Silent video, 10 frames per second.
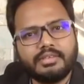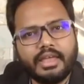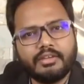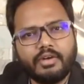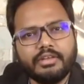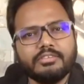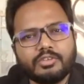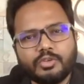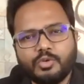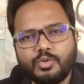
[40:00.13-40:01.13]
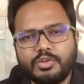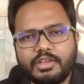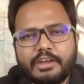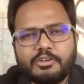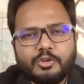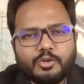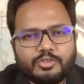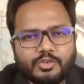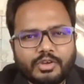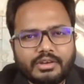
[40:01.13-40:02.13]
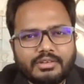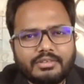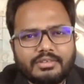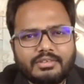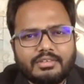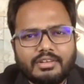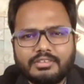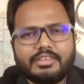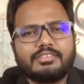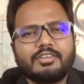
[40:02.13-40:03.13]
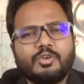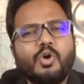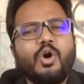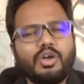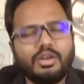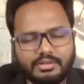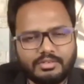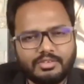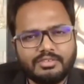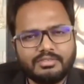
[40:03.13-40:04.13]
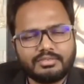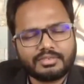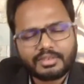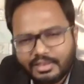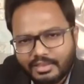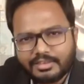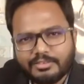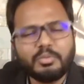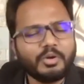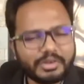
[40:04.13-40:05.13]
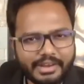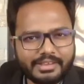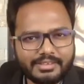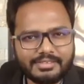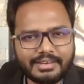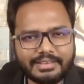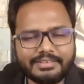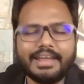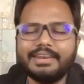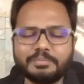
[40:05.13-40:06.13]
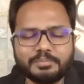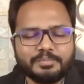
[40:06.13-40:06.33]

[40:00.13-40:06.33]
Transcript: It's like once you get used to it, will just go on spontaneously, right?